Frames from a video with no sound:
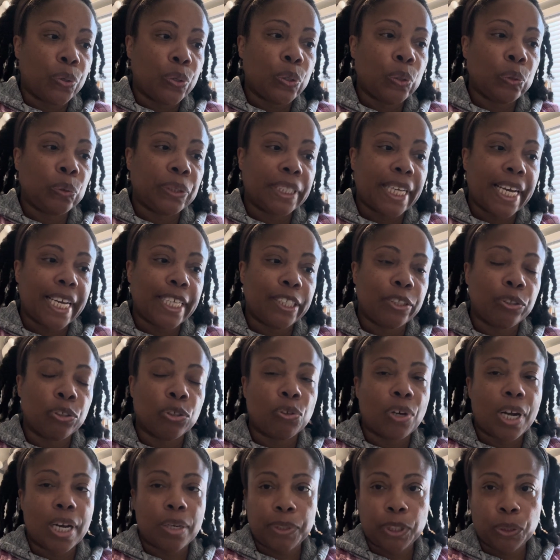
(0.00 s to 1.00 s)
who say
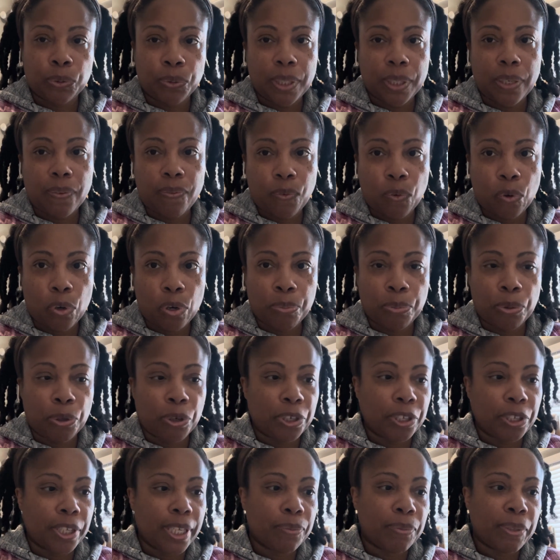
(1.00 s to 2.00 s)
Deuteronomy 24
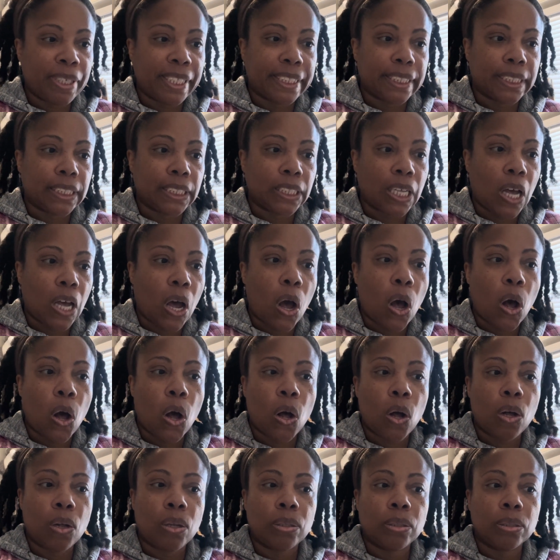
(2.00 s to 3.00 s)
prohibits
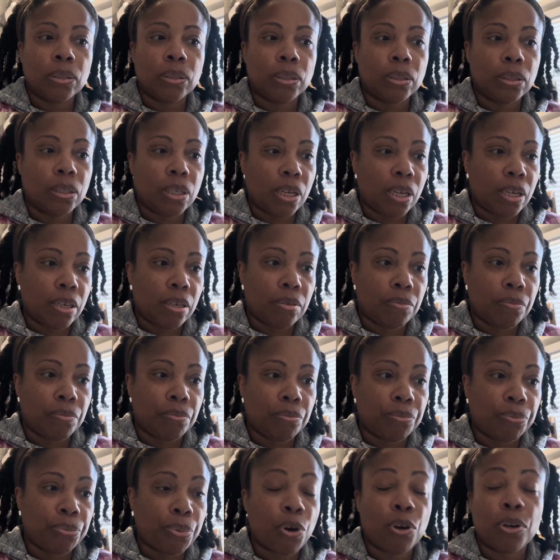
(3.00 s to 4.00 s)
all, um,
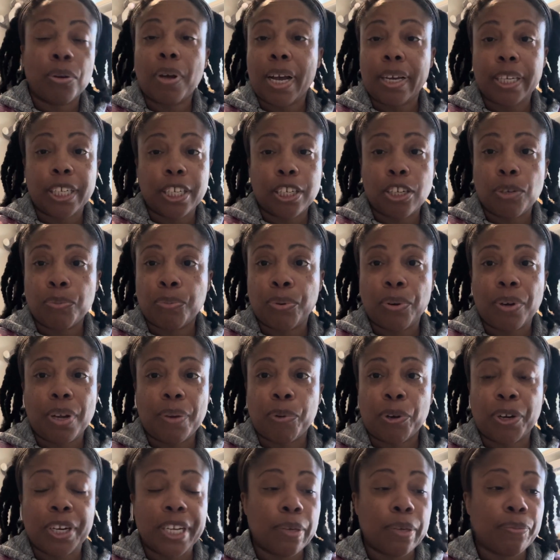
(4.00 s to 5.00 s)
pro, uh, you know, pro
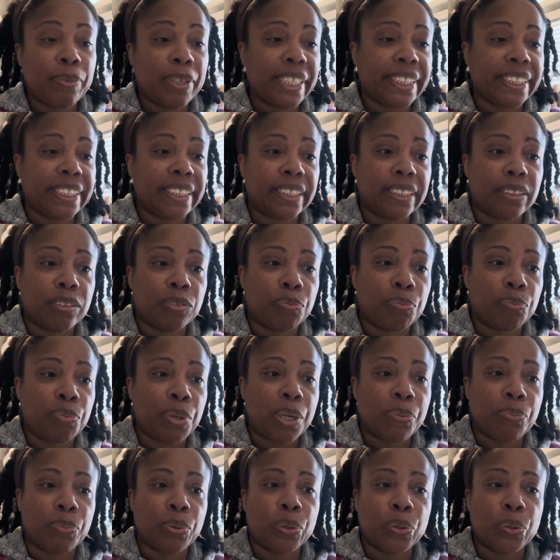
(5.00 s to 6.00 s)
prohibits
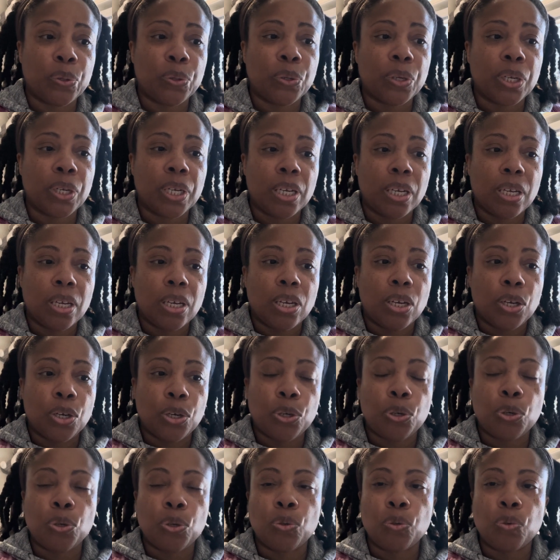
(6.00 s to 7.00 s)
people
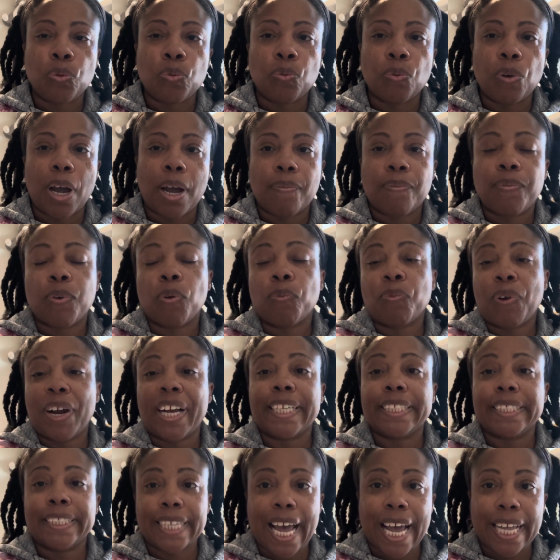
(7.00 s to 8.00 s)
who uh, from
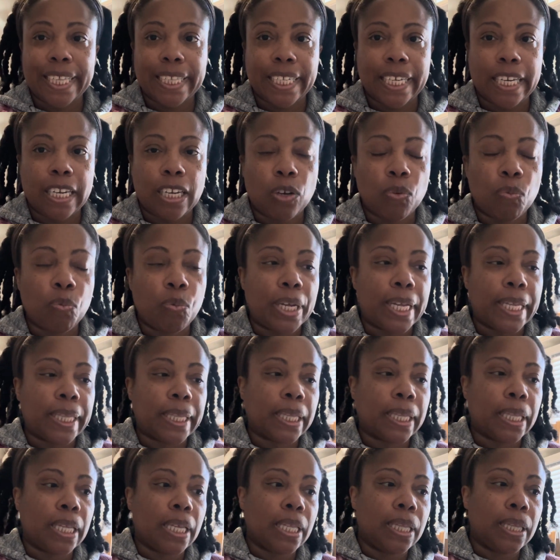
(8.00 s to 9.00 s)
reconciling
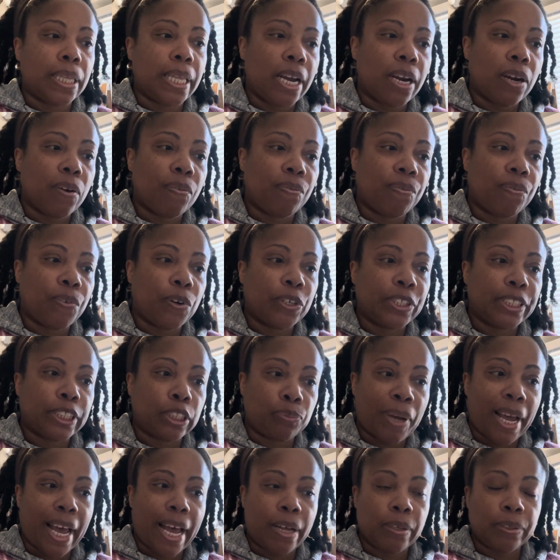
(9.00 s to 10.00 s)
with their first
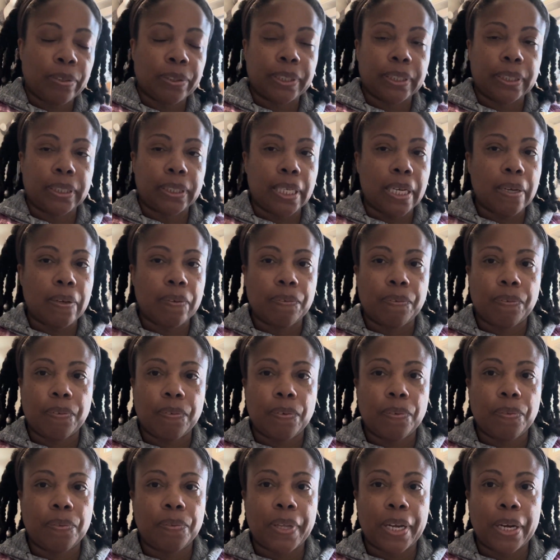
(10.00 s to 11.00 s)
spouse if
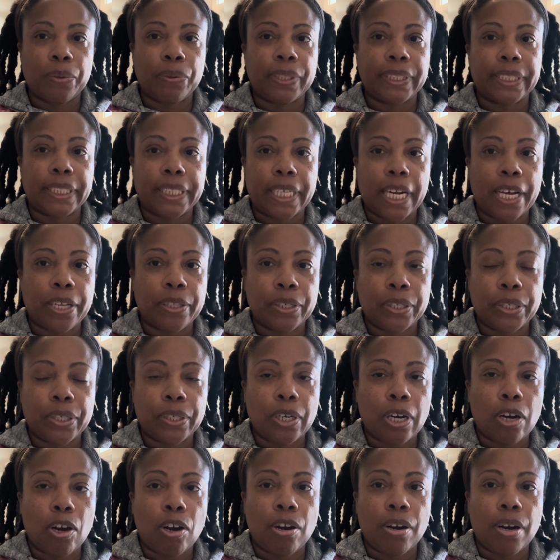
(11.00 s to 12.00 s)
there was
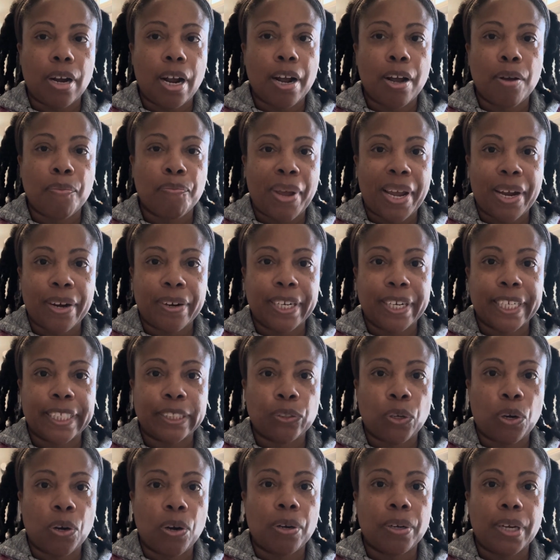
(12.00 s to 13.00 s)
another uh, marriage
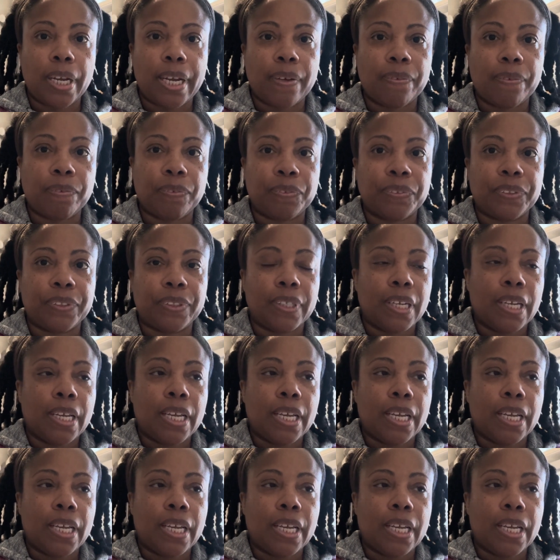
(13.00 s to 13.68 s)
or if